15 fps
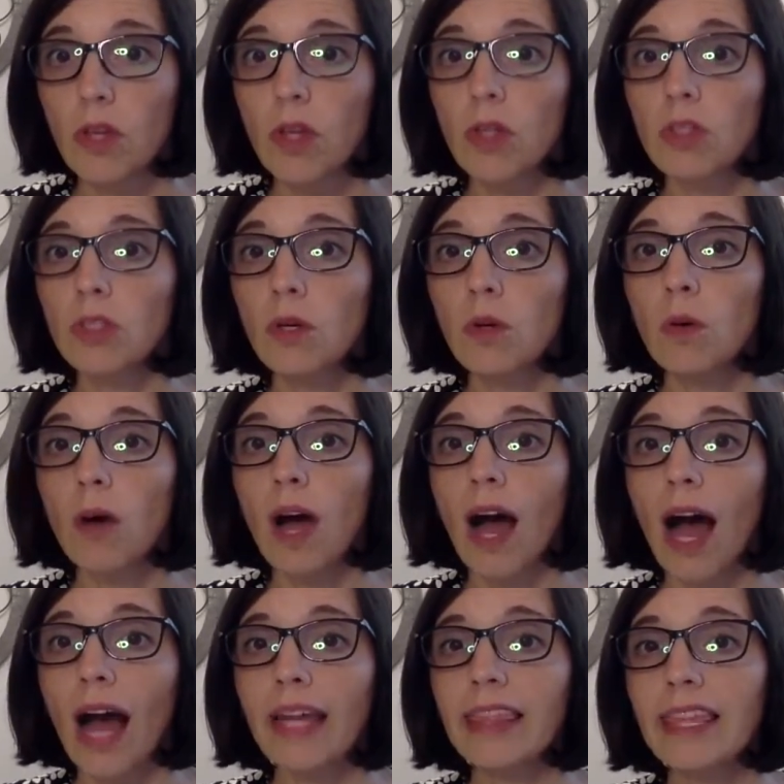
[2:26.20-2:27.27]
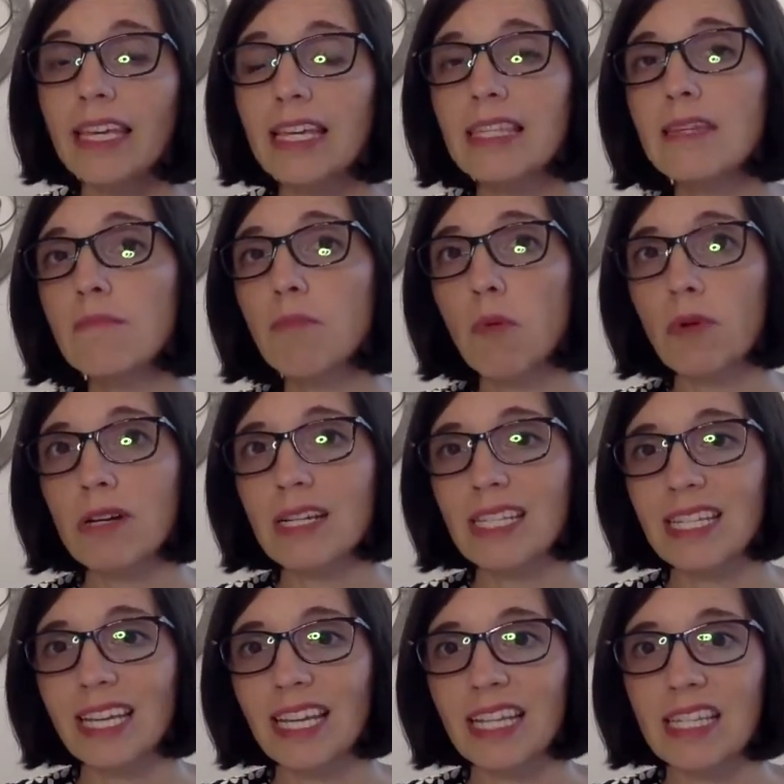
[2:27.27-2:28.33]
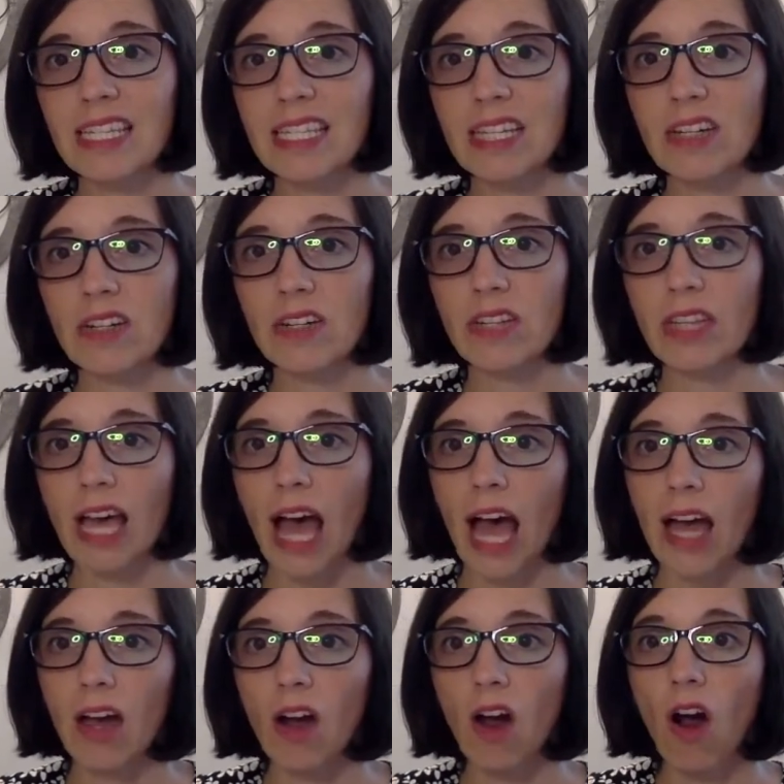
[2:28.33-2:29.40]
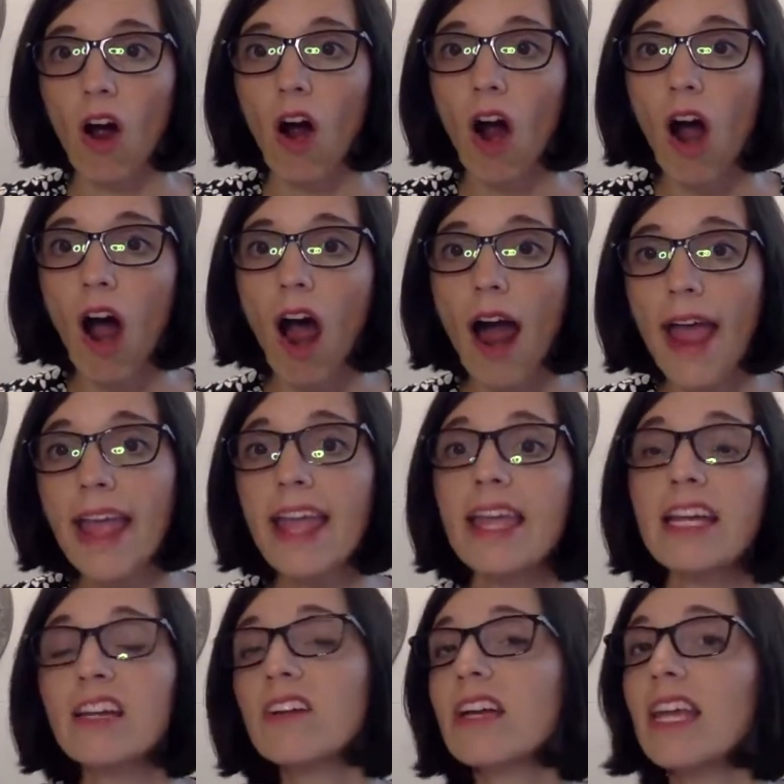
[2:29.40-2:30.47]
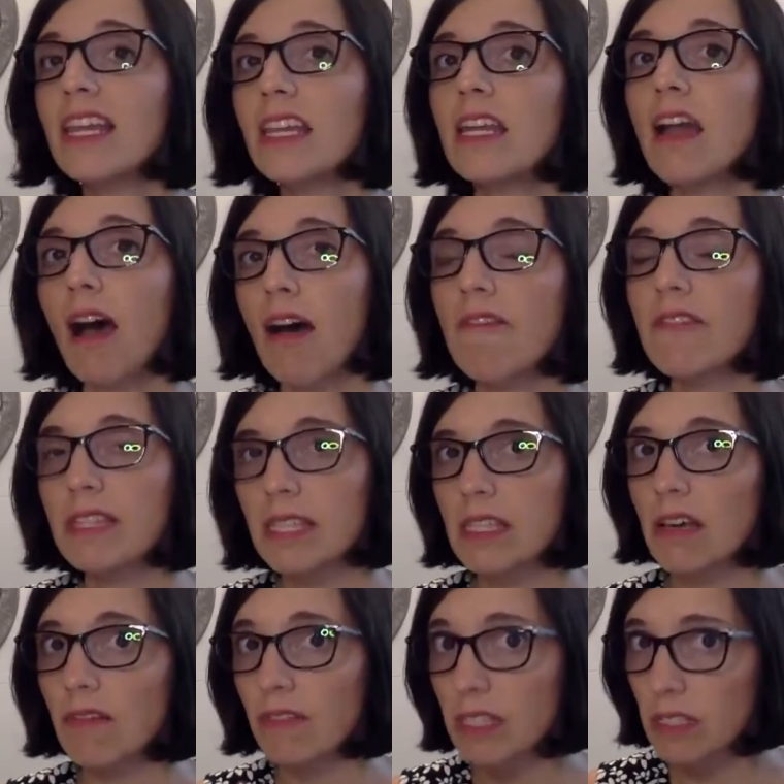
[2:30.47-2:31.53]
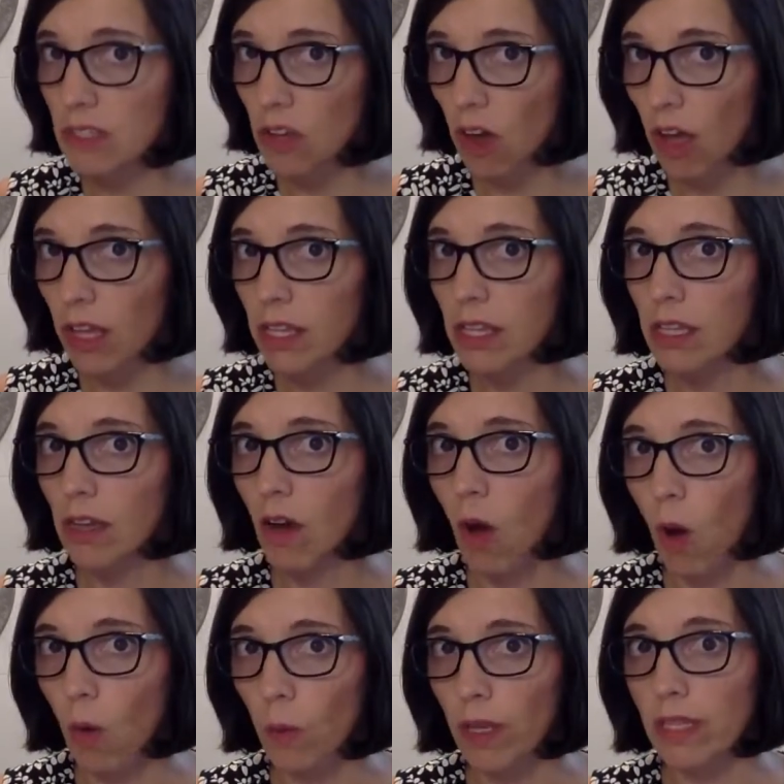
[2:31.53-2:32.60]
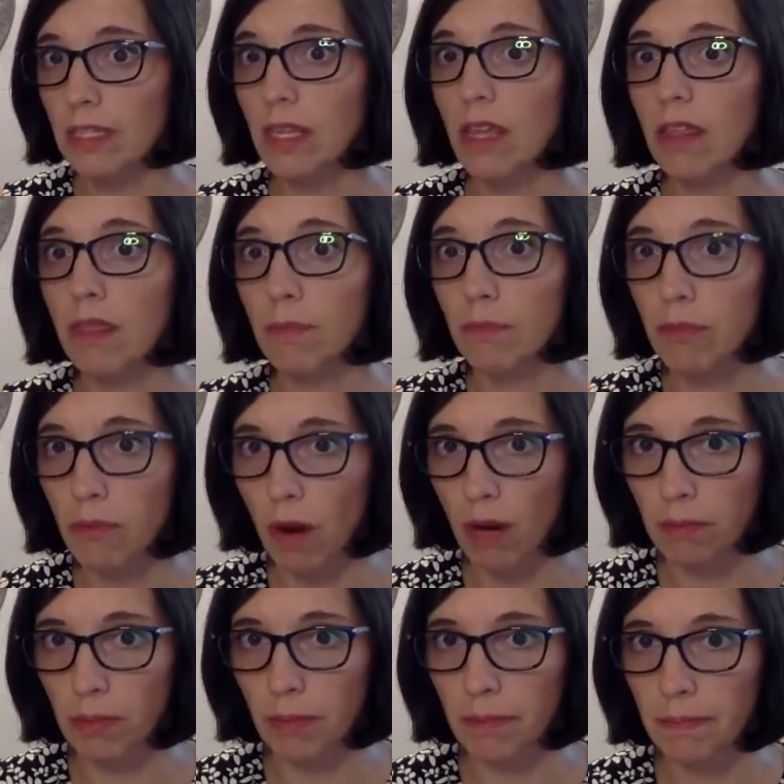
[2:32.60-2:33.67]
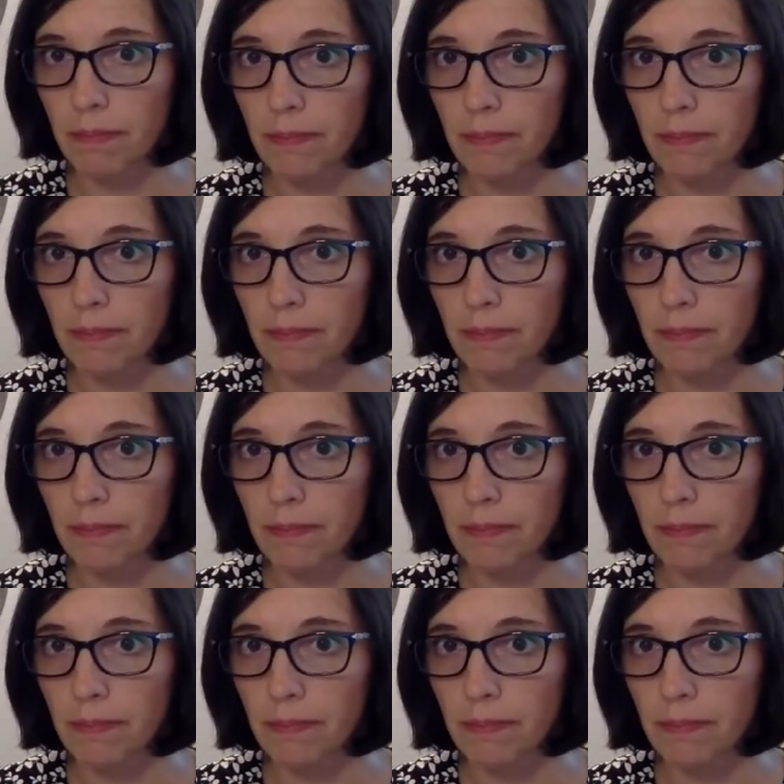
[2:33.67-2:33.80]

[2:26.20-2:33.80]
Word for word: So it's important to consider that anger in and of itself is not always the problem.